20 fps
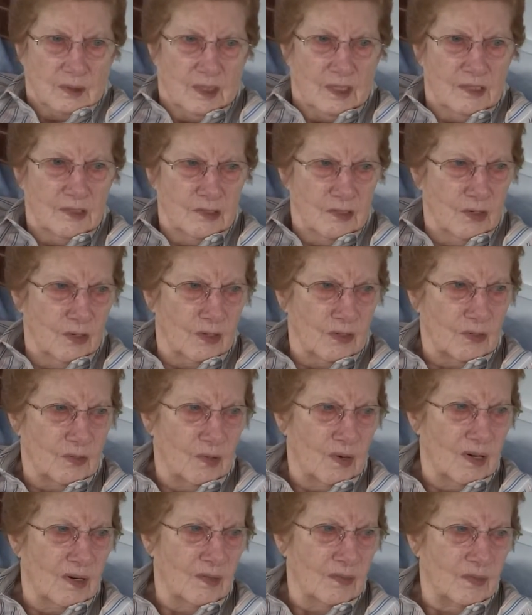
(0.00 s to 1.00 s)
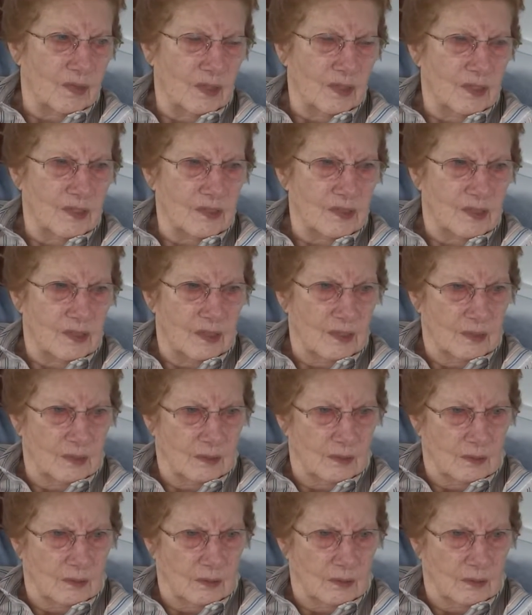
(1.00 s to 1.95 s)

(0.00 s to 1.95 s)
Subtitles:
he's not driving, is he?